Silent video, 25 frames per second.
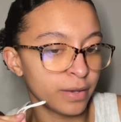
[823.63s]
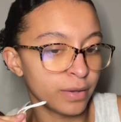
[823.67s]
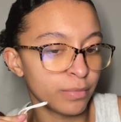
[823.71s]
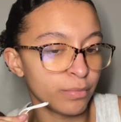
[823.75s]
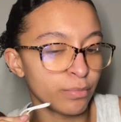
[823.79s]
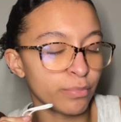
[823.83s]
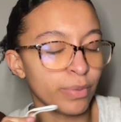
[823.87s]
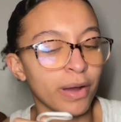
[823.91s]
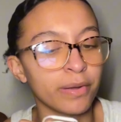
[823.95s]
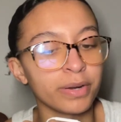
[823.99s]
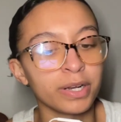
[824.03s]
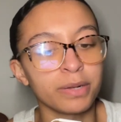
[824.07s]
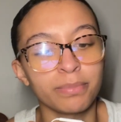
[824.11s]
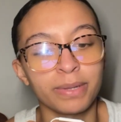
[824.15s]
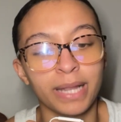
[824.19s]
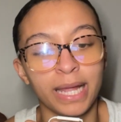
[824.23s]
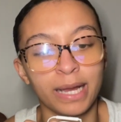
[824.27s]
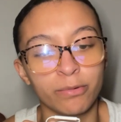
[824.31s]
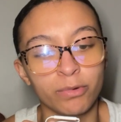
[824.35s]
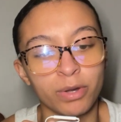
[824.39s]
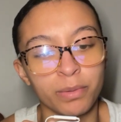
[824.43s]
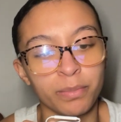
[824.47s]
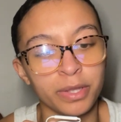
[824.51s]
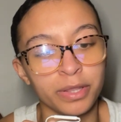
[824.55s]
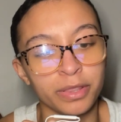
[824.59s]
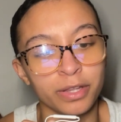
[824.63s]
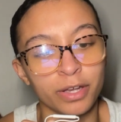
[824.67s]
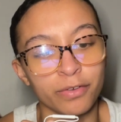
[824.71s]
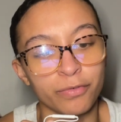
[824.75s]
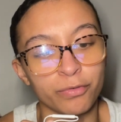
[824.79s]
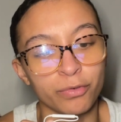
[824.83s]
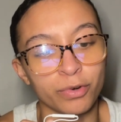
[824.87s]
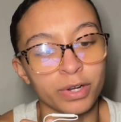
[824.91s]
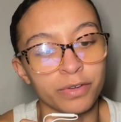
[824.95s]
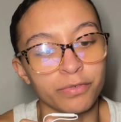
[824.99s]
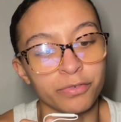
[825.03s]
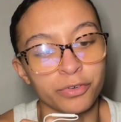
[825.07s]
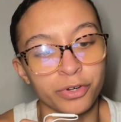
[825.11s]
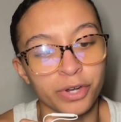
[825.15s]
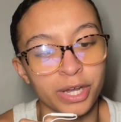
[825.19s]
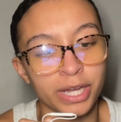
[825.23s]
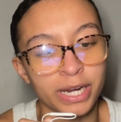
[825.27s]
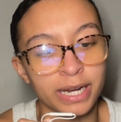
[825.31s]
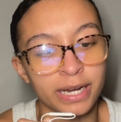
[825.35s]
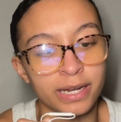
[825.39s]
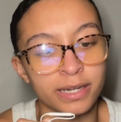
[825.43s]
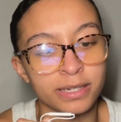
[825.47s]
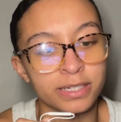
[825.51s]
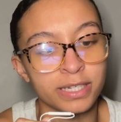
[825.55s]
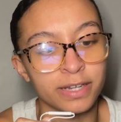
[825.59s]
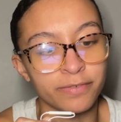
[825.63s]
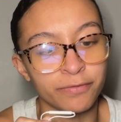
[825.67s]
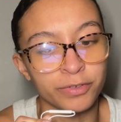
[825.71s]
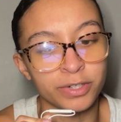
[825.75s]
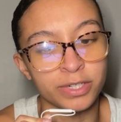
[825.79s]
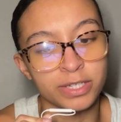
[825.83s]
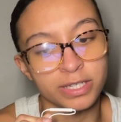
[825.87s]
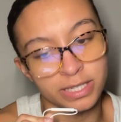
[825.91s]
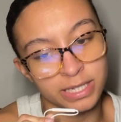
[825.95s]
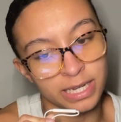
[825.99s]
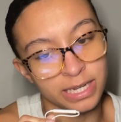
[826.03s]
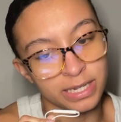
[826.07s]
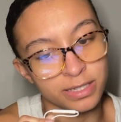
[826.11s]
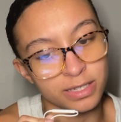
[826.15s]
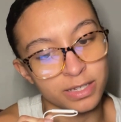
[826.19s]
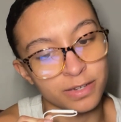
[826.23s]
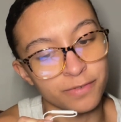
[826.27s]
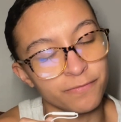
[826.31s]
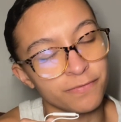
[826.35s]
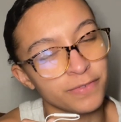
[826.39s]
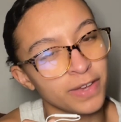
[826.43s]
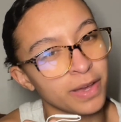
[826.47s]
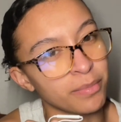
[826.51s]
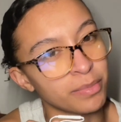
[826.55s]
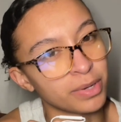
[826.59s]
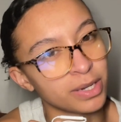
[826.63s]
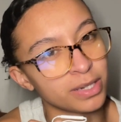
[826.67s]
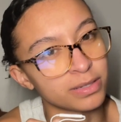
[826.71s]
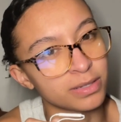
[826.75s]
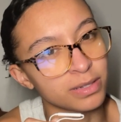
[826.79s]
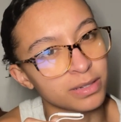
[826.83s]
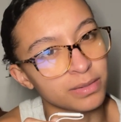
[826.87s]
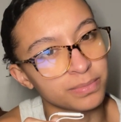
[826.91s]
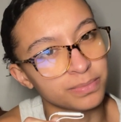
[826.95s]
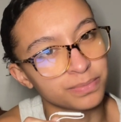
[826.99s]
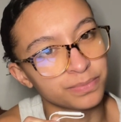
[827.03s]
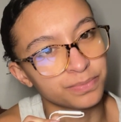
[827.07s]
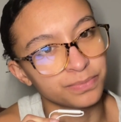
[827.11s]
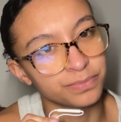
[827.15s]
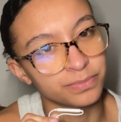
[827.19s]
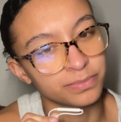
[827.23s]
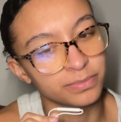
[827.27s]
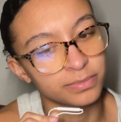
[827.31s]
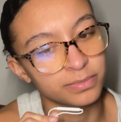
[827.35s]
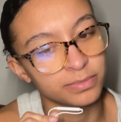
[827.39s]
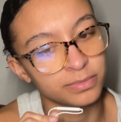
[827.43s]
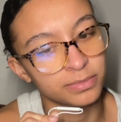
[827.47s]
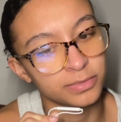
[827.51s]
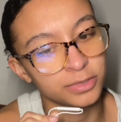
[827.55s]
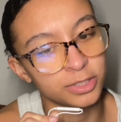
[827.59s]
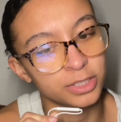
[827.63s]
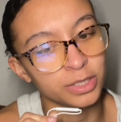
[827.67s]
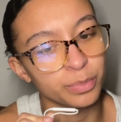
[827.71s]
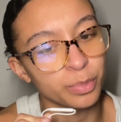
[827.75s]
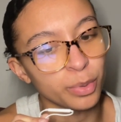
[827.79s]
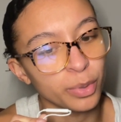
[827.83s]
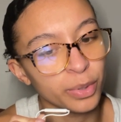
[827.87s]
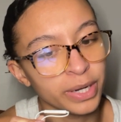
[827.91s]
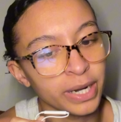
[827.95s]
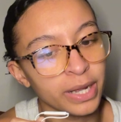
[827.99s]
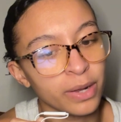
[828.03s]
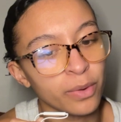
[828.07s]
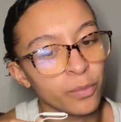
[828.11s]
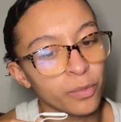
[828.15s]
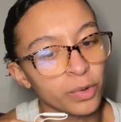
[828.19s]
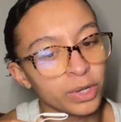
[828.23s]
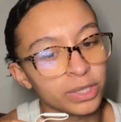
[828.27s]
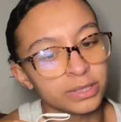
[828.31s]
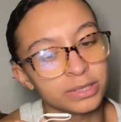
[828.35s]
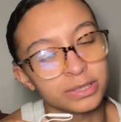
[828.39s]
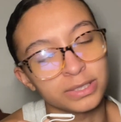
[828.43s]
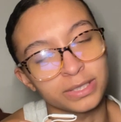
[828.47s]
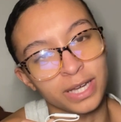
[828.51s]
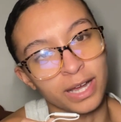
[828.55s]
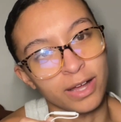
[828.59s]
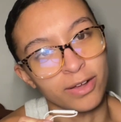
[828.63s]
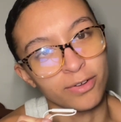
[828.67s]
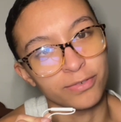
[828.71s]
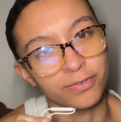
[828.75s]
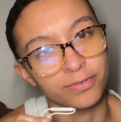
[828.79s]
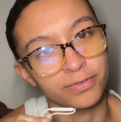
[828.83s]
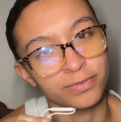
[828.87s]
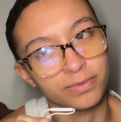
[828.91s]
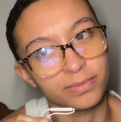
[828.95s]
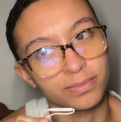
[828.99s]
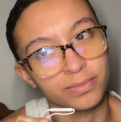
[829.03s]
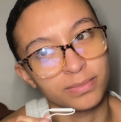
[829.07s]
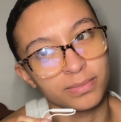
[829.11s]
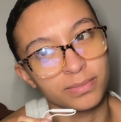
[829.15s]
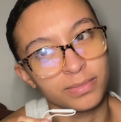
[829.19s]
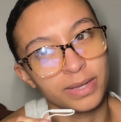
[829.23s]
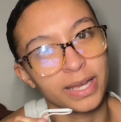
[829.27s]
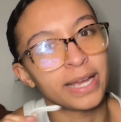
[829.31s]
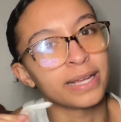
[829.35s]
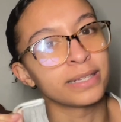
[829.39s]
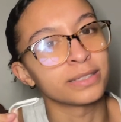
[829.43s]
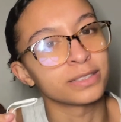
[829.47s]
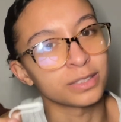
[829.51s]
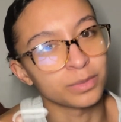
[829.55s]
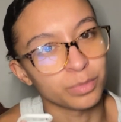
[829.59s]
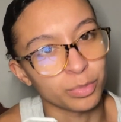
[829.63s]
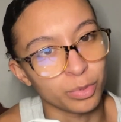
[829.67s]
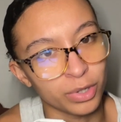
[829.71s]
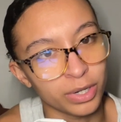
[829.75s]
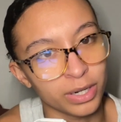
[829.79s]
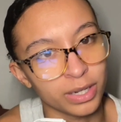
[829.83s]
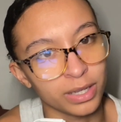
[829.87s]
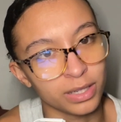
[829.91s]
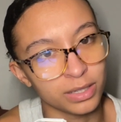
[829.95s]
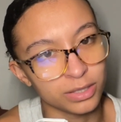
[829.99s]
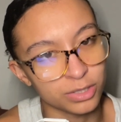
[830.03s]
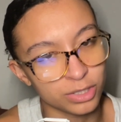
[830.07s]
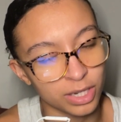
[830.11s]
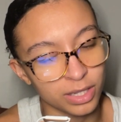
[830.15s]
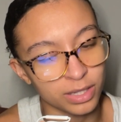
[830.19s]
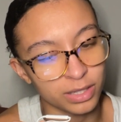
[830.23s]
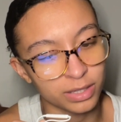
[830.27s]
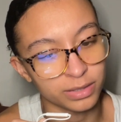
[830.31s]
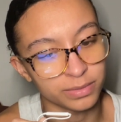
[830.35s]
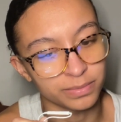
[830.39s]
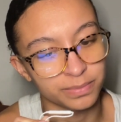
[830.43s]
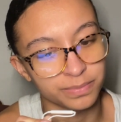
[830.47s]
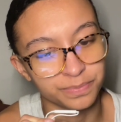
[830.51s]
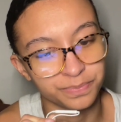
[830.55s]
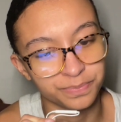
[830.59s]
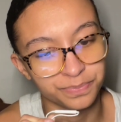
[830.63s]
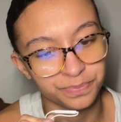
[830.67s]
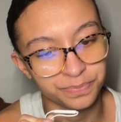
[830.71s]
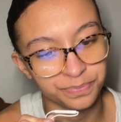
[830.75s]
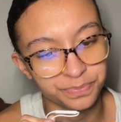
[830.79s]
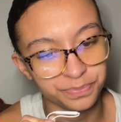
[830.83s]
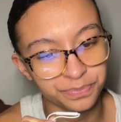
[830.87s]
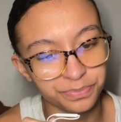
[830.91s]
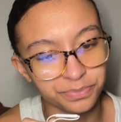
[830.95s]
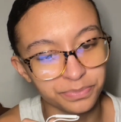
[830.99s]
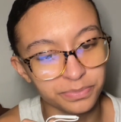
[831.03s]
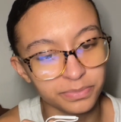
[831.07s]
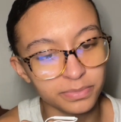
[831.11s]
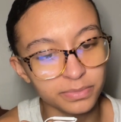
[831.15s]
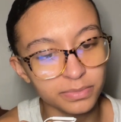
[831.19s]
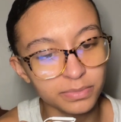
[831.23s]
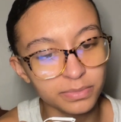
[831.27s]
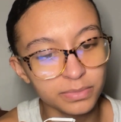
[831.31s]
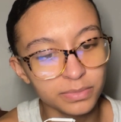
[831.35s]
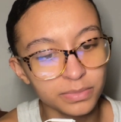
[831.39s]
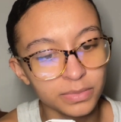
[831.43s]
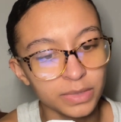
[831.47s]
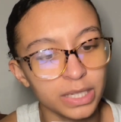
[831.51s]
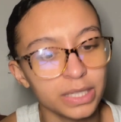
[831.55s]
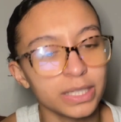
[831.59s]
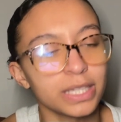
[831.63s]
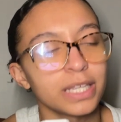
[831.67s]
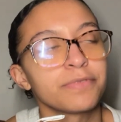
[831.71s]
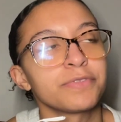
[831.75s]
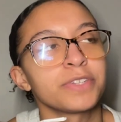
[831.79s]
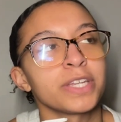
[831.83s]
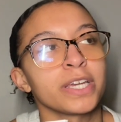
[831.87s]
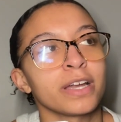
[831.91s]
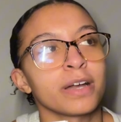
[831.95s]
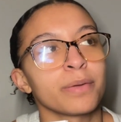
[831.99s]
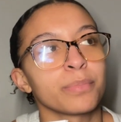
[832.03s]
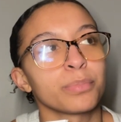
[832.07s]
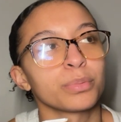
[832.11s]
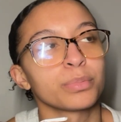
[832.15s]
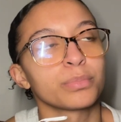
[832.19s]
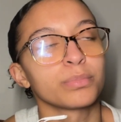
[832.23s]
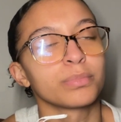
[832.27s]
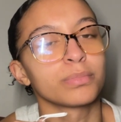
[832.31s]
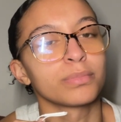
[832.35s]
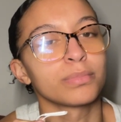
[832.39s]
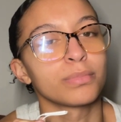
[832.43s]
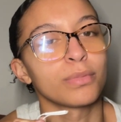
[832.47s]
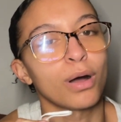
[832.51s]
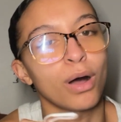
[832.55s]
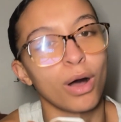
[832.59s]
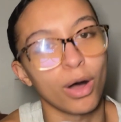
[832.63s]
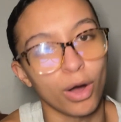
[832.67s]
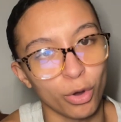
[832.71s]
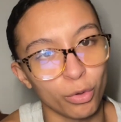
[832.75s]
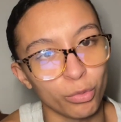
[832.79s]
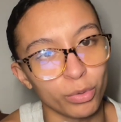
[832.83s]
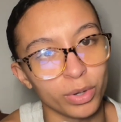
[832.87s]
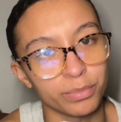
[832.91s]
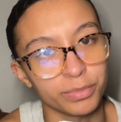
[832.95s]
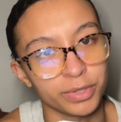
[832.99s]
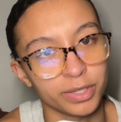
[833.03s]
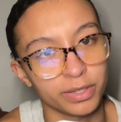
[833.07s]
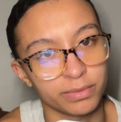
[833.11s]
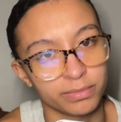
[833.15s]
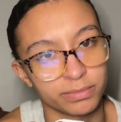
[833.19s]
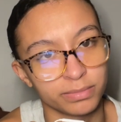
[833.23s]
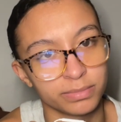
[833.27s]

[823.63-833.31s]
Brown and black women therefore have created a different sense of feminism, supporting oneself and supporting each other, lifting up all women.